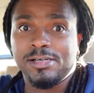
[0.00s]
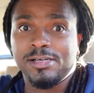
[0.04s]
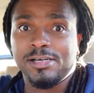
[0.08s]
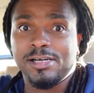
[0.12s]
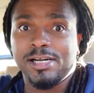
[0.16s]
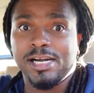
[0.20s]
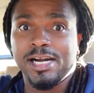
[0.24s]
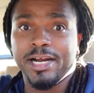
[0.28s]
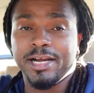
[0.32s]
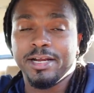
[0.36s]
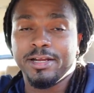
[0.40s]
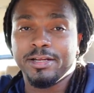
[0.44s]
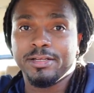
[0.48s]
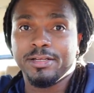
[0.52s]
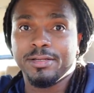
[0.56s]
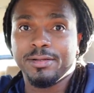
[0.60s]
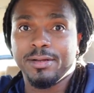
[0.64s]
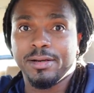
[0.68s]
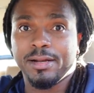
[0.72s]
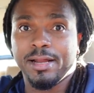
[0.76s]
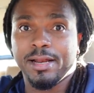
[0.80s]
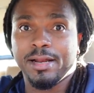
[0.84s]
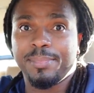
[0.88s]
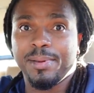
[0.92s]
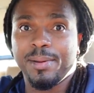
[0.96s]
hey,
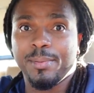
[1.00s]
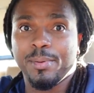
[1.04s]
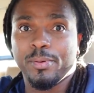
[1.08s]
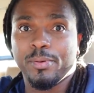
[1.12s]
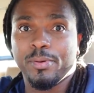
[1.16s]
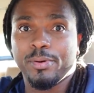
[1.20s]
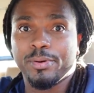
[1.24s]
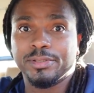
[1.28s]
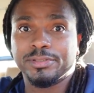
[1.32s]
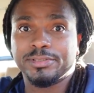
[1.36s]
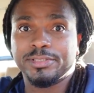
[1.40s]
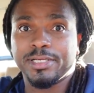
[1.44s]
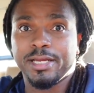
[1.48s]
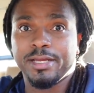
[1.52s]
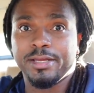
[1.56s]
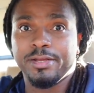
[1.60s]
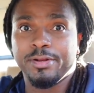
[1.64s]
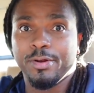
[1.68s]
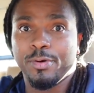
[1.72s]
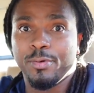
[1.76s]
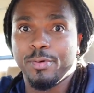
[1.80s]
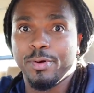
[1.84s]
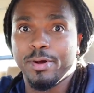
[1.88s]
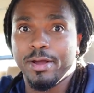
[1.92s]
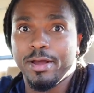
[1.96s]
a lot of people are going to say,
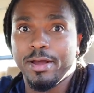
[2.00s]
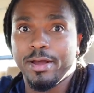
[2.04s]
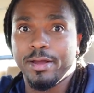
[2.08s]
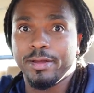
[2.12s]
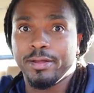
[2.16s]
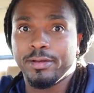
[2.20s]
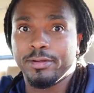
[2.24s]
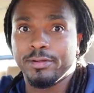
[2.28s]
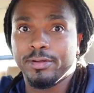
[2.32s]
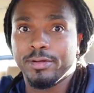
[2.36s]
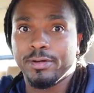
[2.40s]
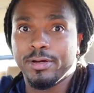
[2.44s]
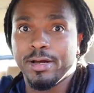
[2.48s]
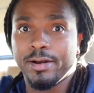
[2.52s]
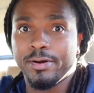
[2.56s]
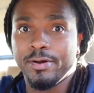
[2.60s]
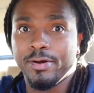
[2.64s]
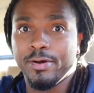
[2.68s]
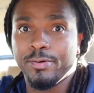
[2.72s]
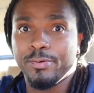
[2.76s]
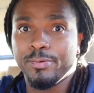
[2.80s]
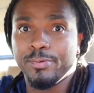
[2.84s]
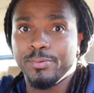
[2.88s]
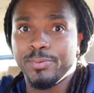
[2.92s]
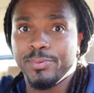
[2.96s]
you know, well, hey, look, I
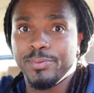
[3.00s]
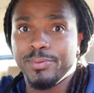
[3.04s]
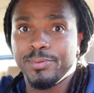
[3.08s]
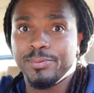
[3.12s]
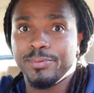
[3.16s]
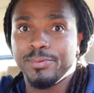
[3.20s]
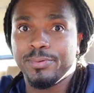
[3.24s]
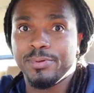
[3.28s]
know,